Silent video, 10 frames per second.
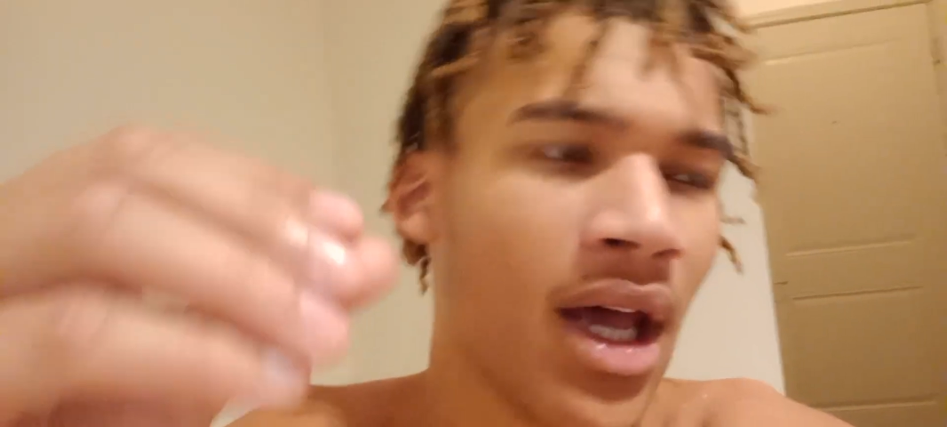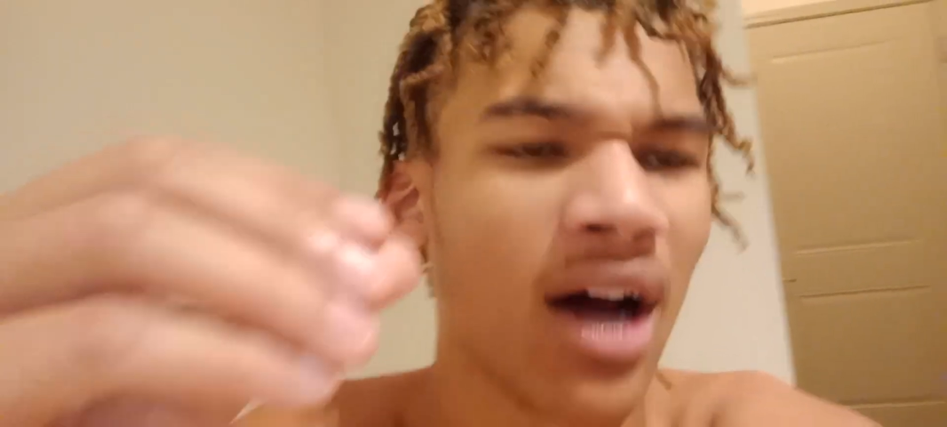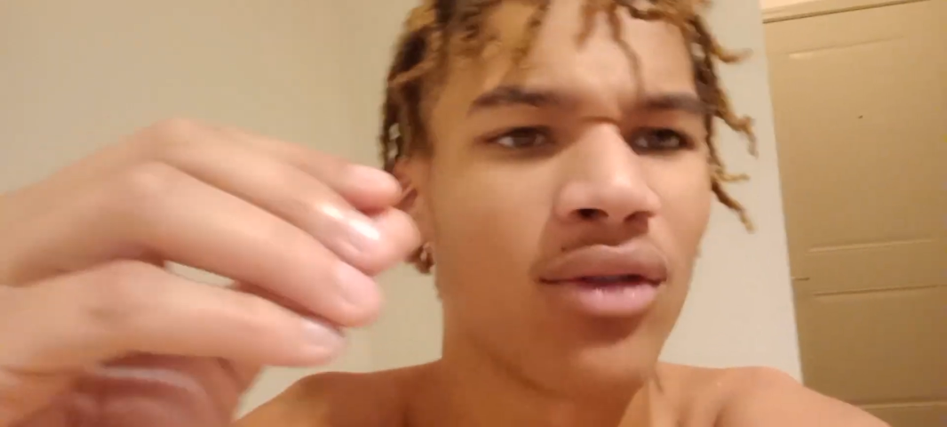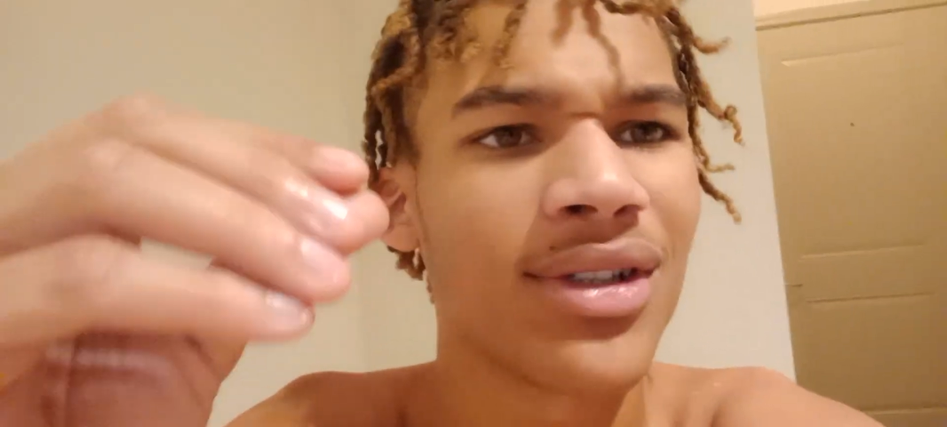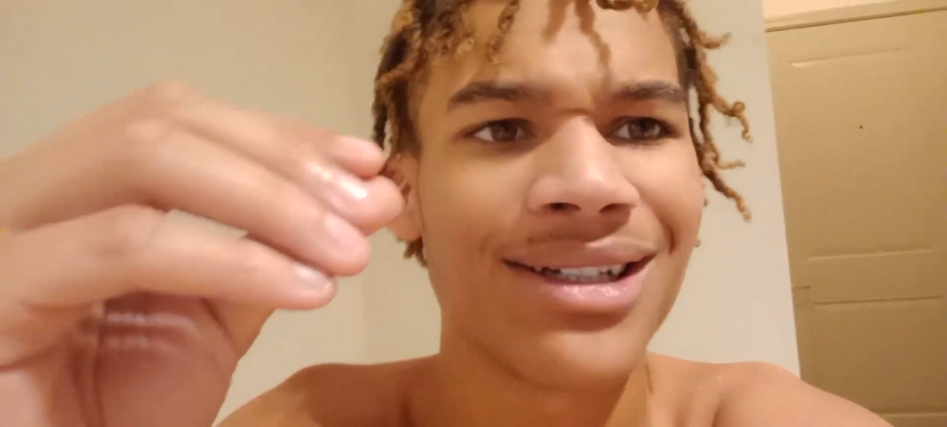
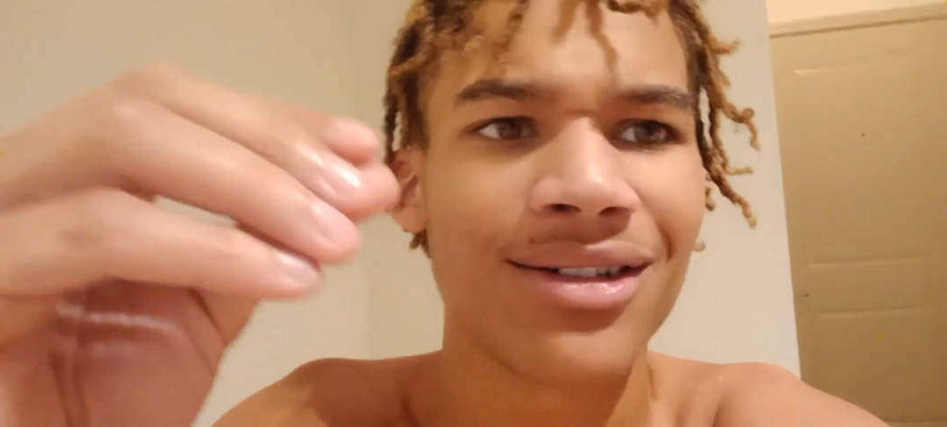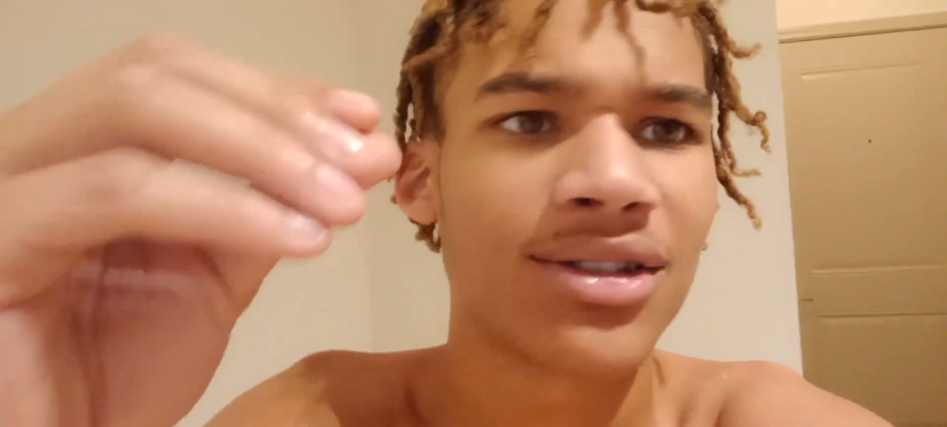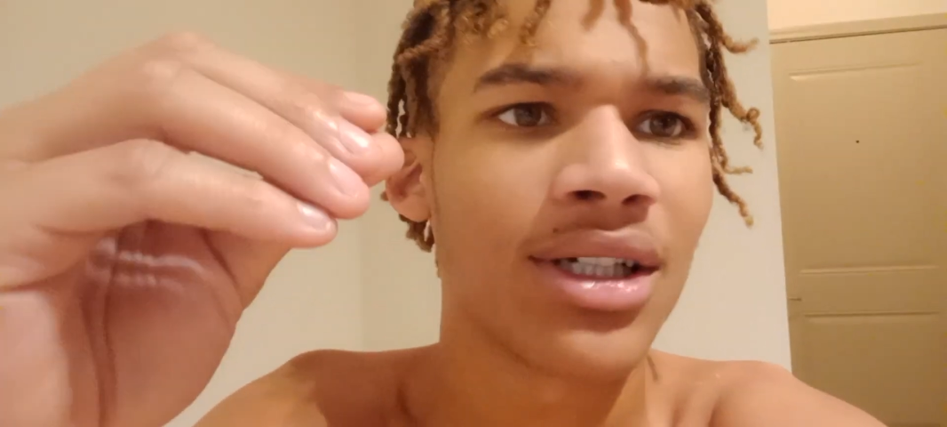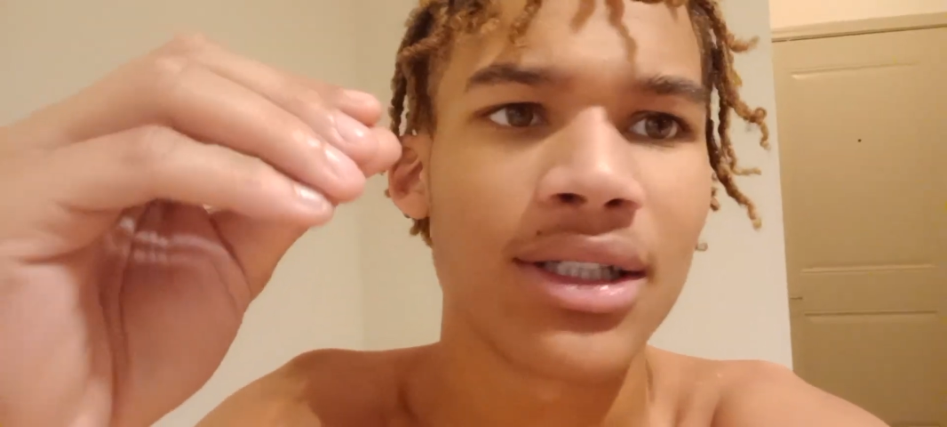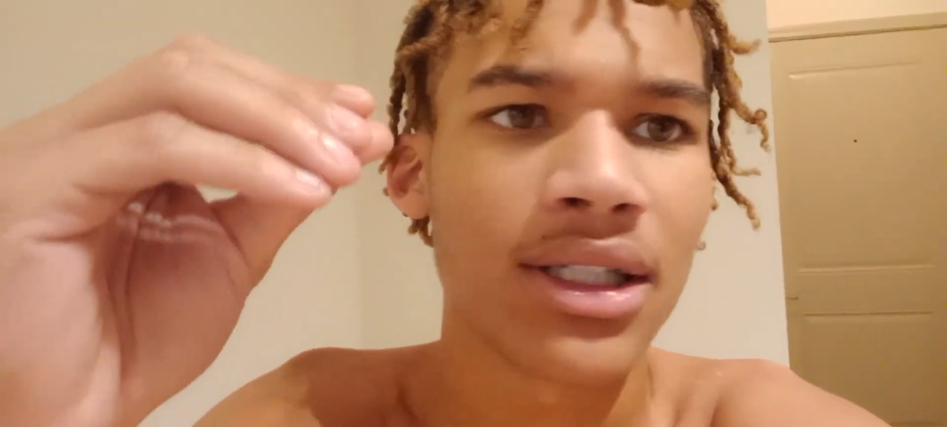I don't think
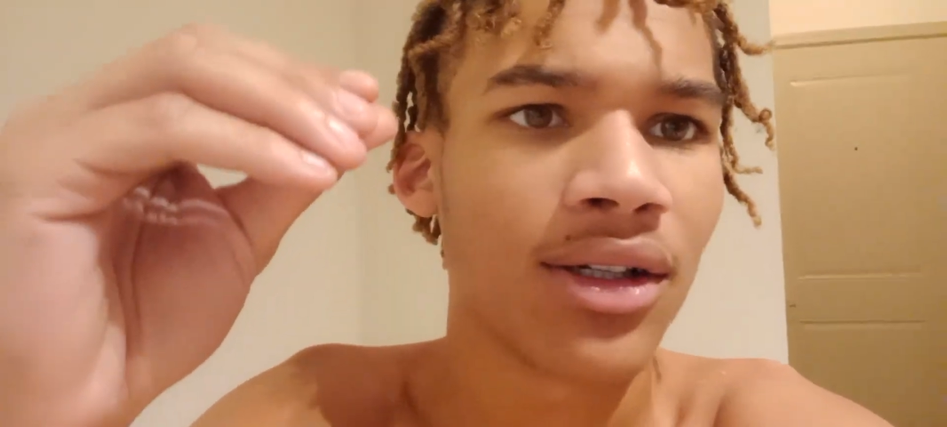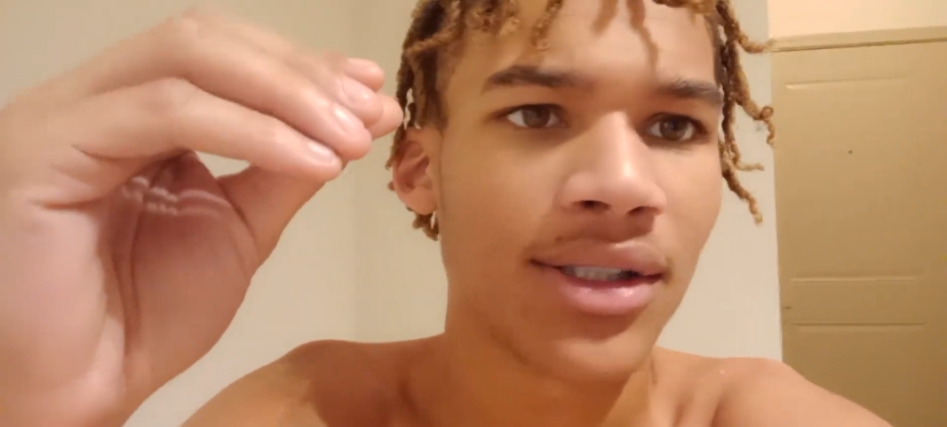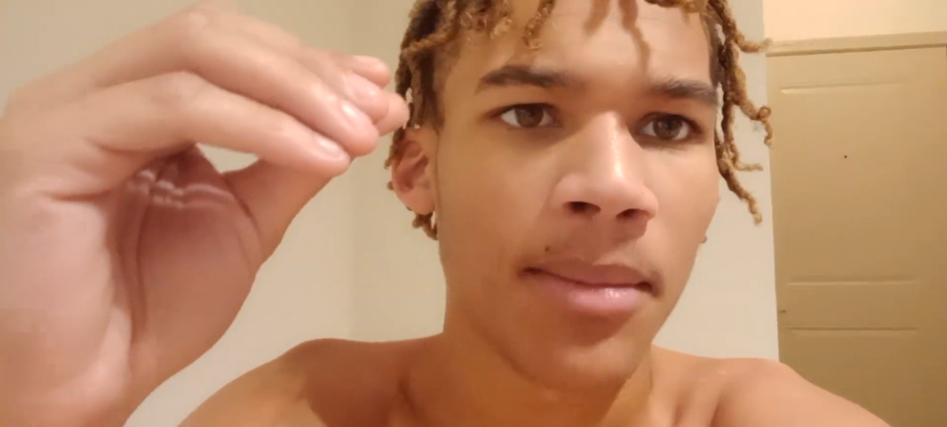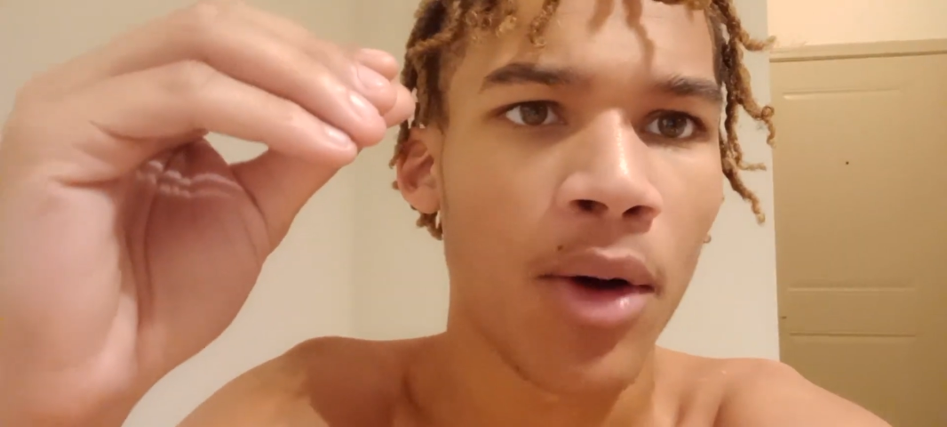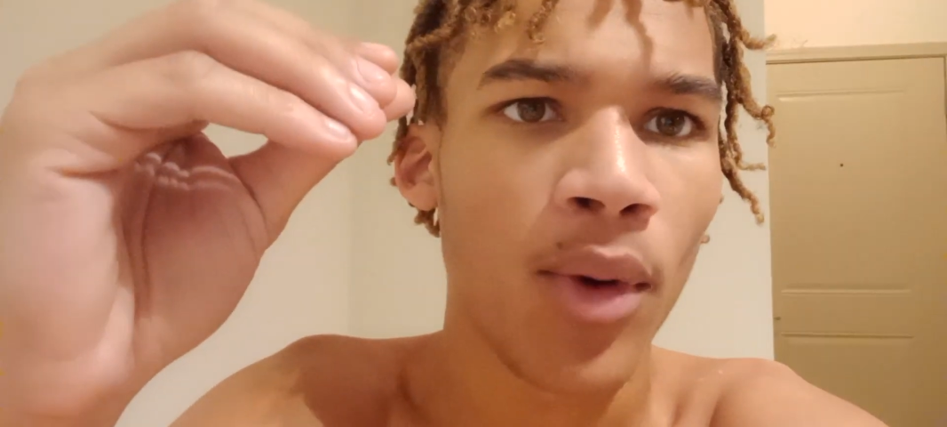there's nothing
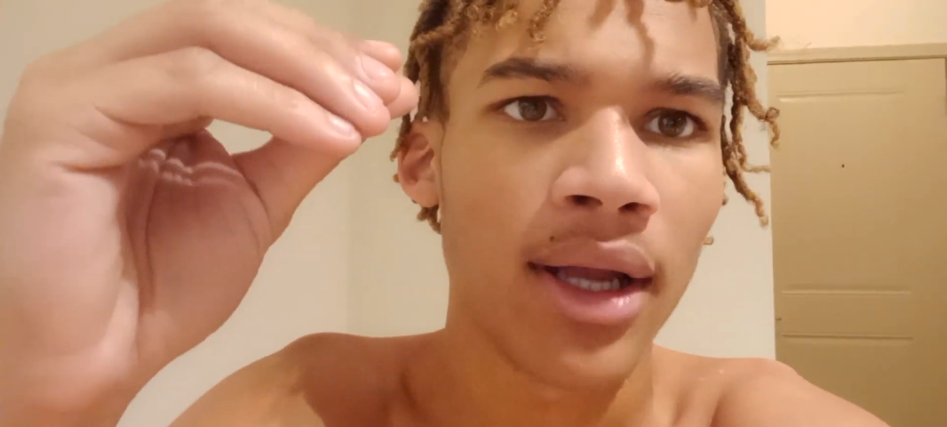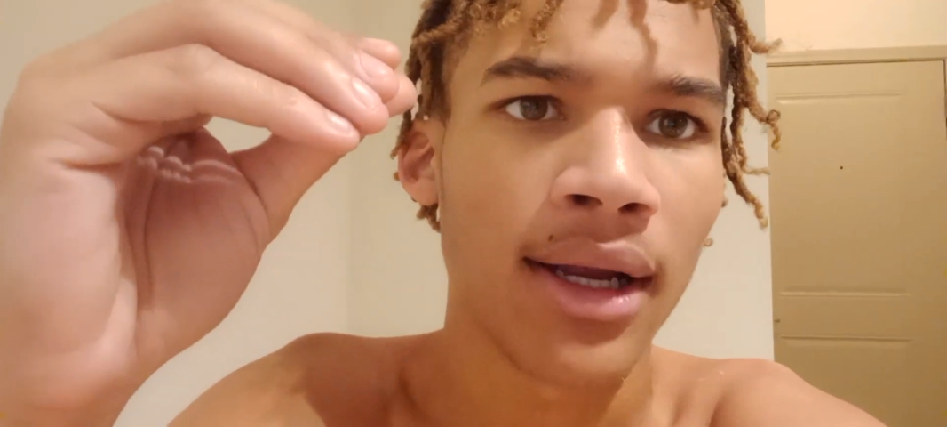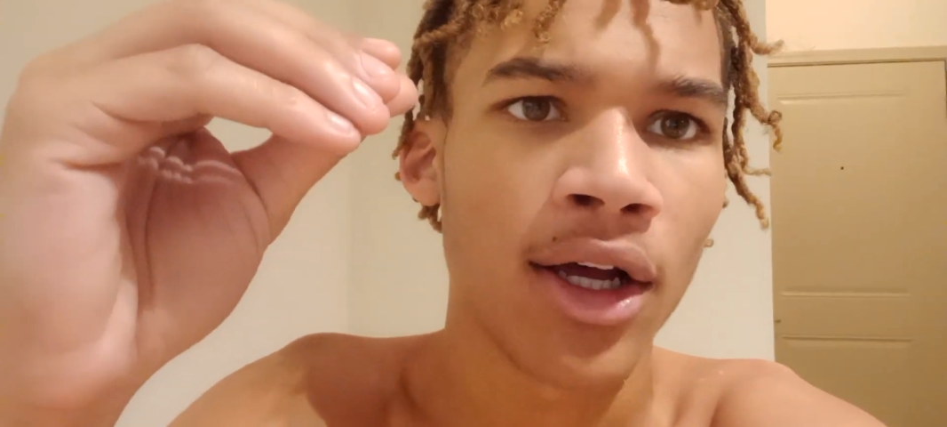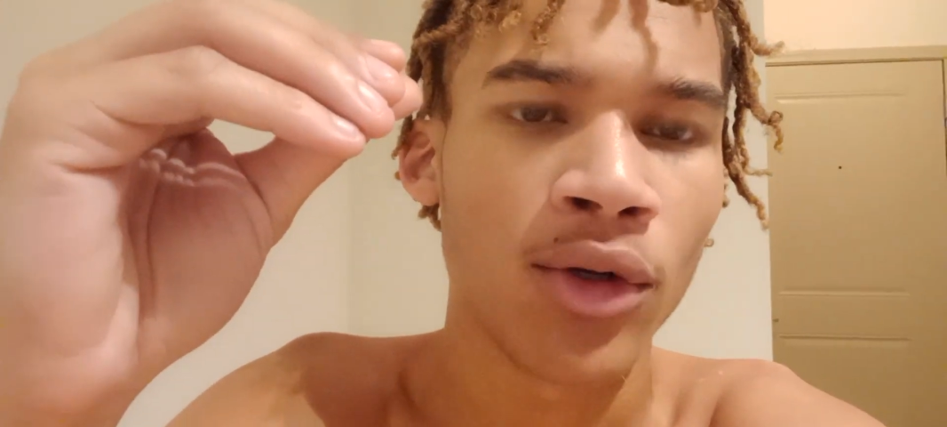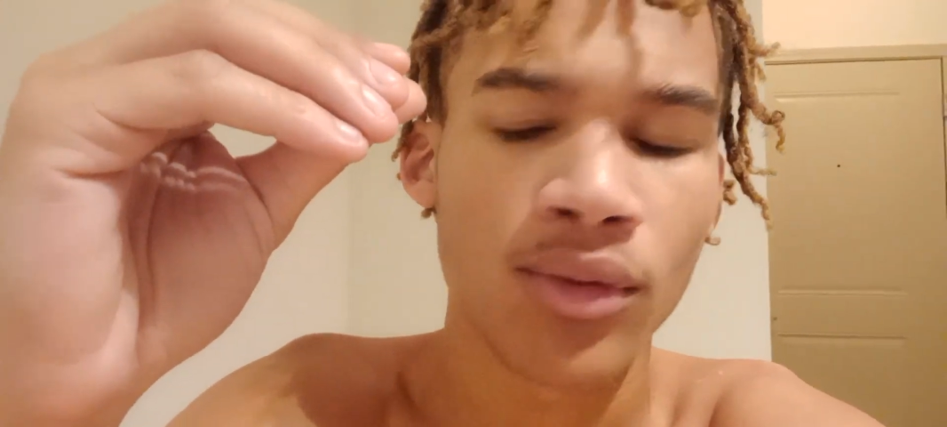else in my way
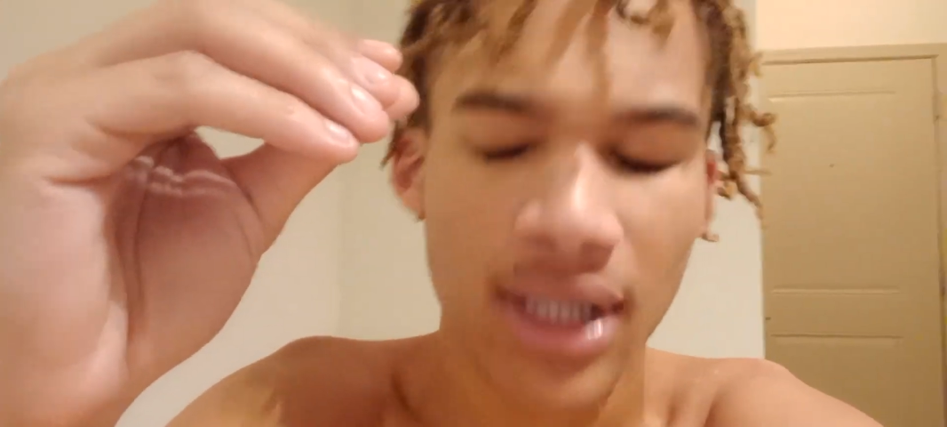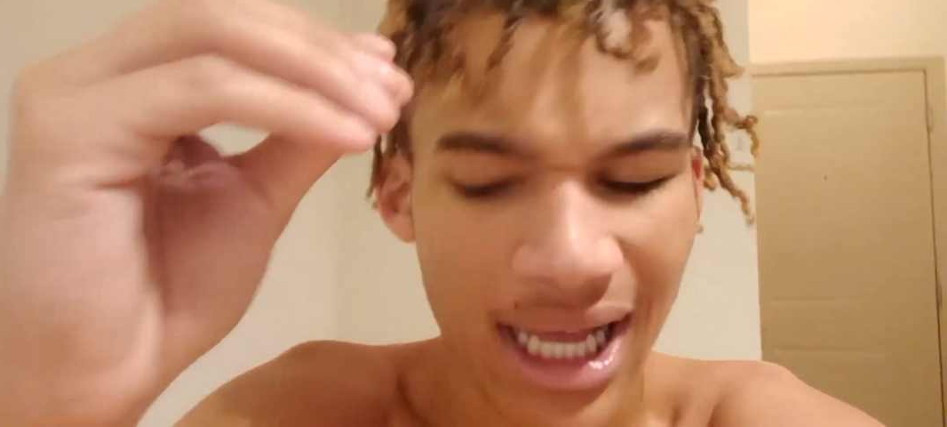now.